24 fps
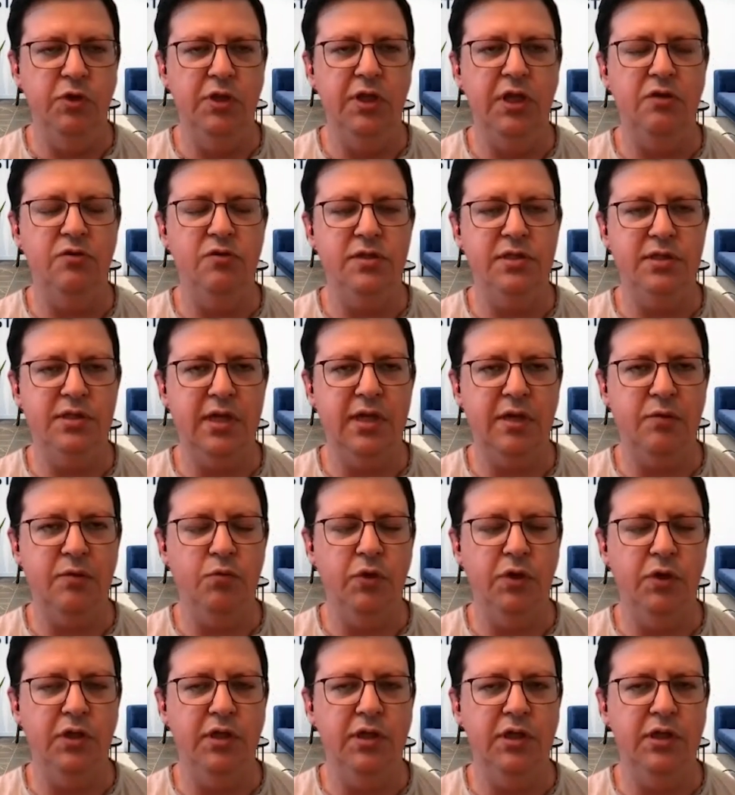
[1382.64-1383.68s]
really understand,
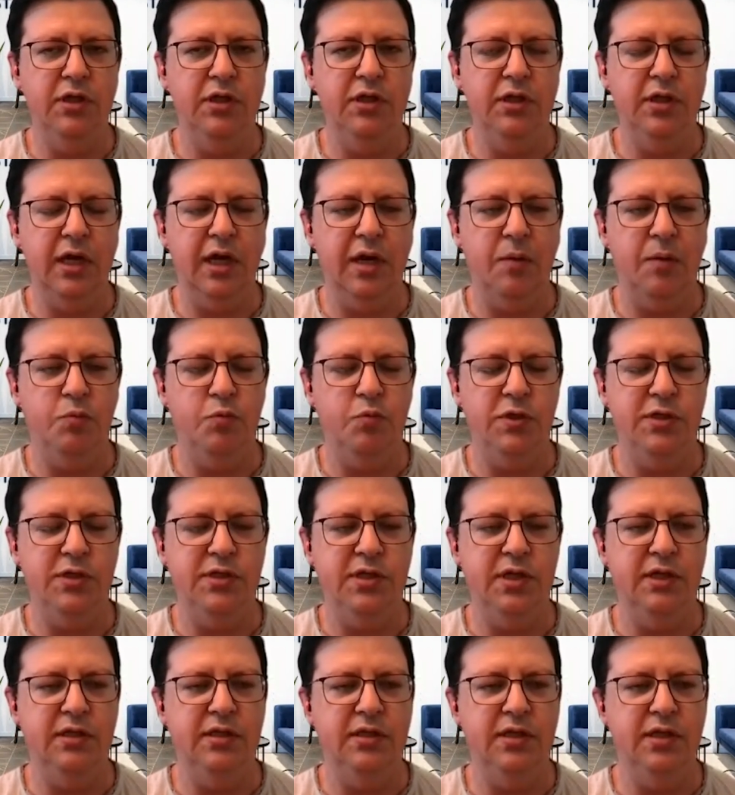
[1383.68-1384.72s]
really uh,
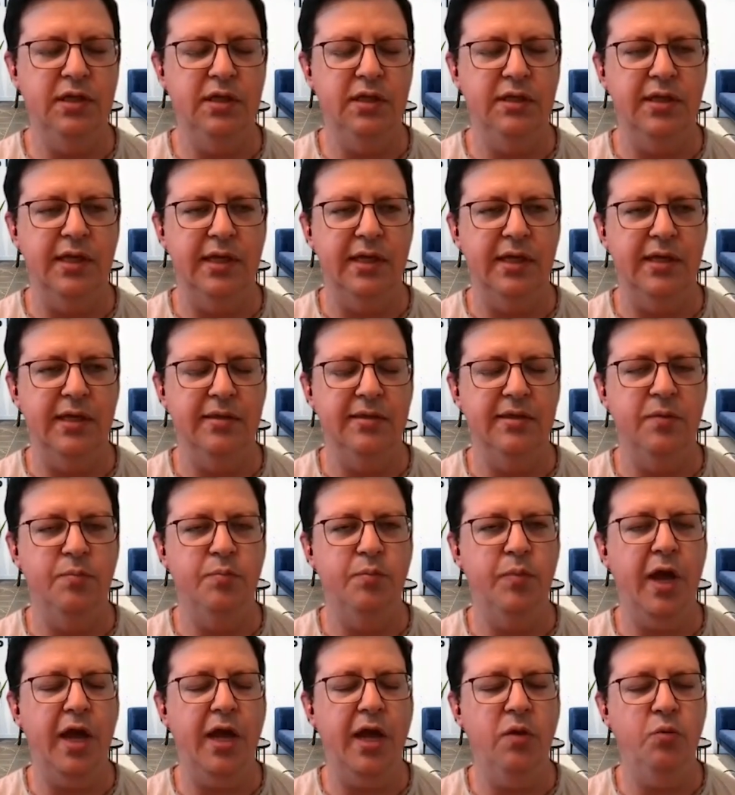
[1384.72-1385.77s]
presenting the
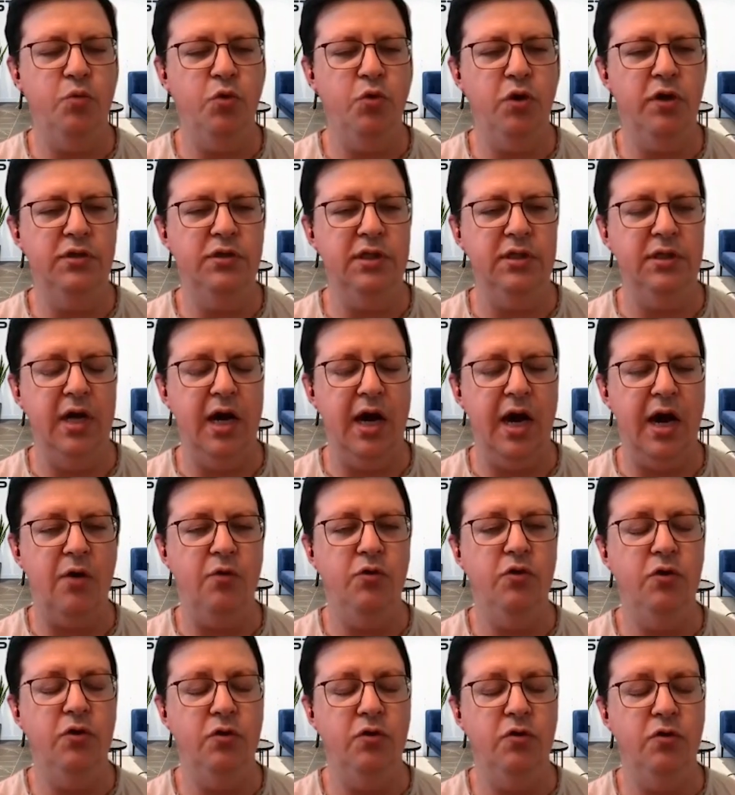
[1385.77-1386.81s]
the pain point and
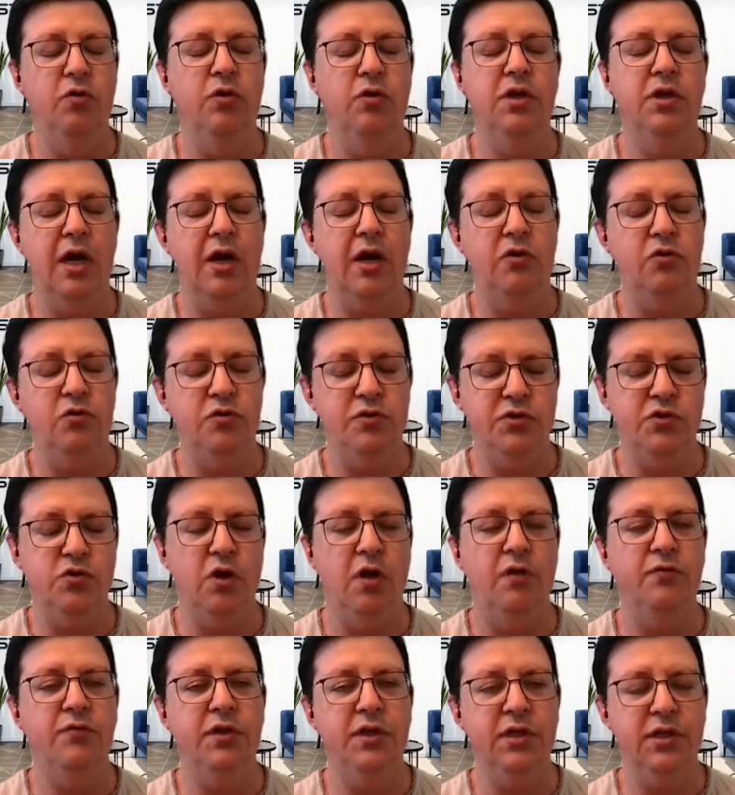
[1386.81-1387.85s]
how you're look how you're
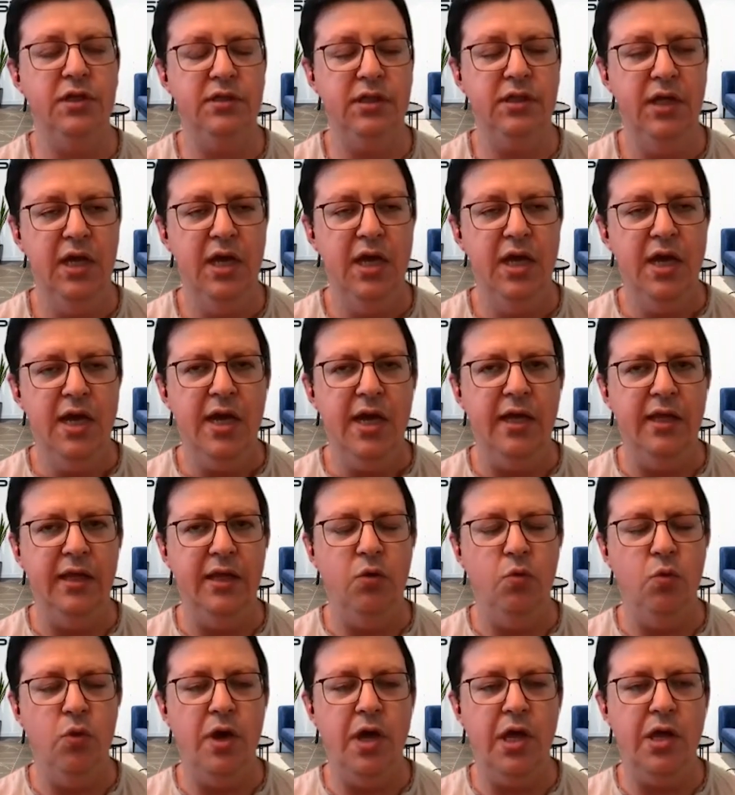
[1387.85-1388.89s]
solving it
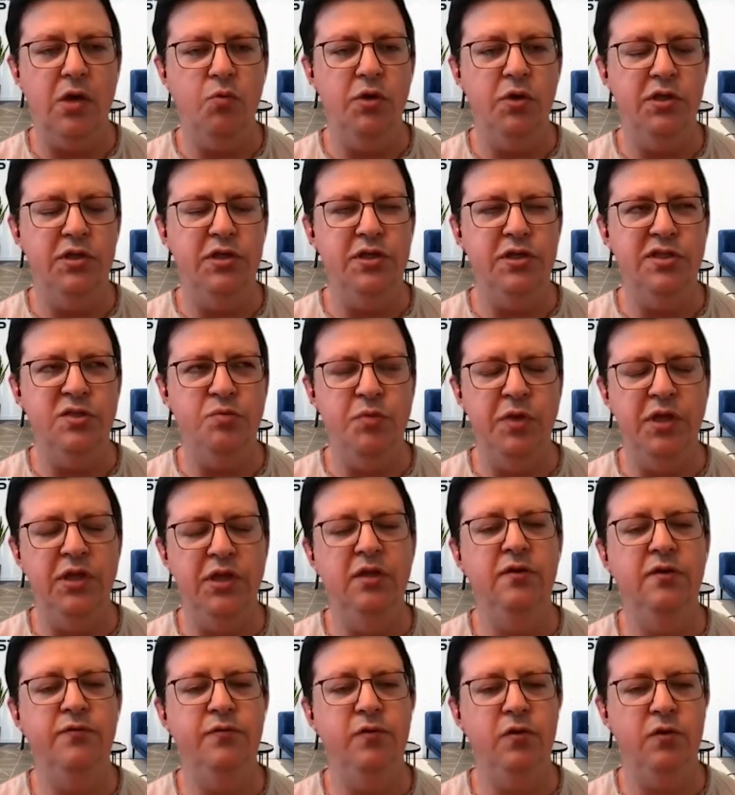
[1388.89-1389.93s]
in a way which is
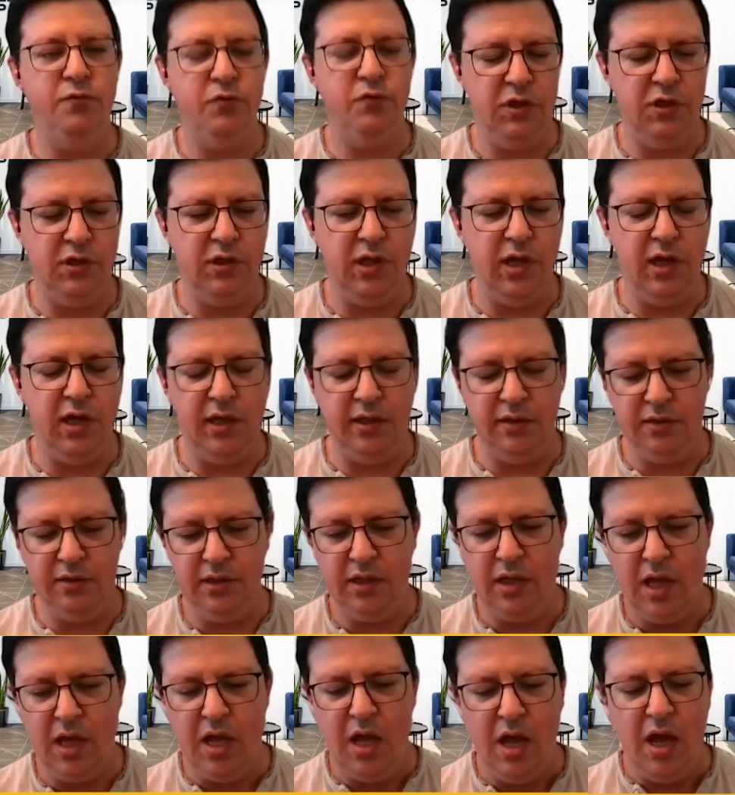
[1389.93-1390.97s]
meaningful for the client.
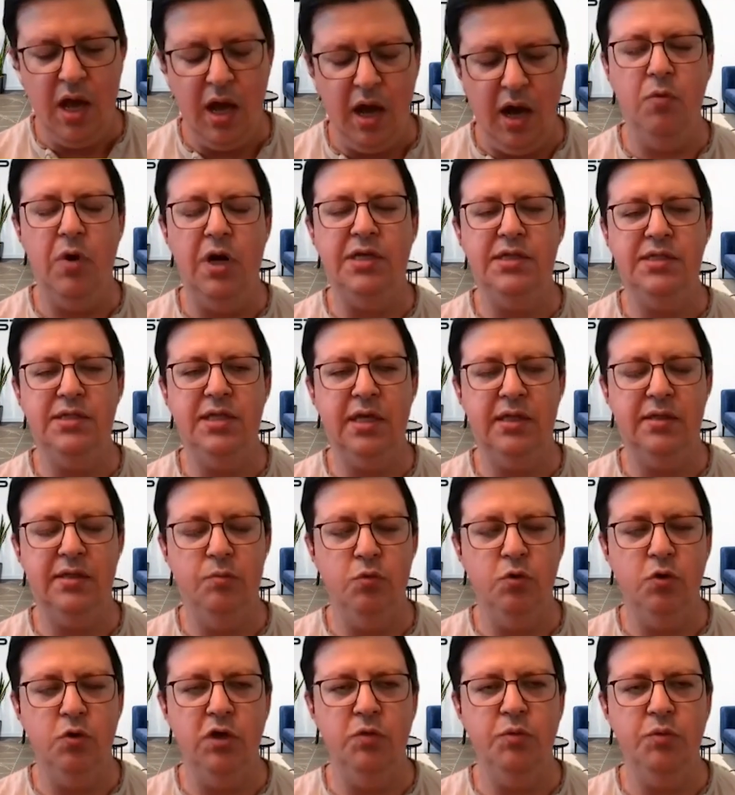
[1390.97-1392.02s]
Why is
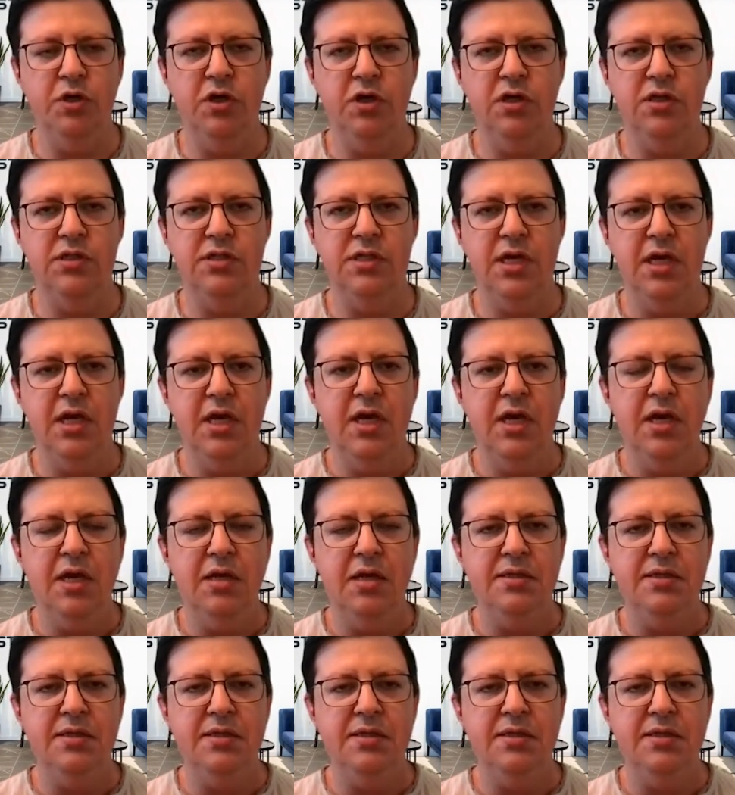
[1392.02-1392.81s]
that important? Because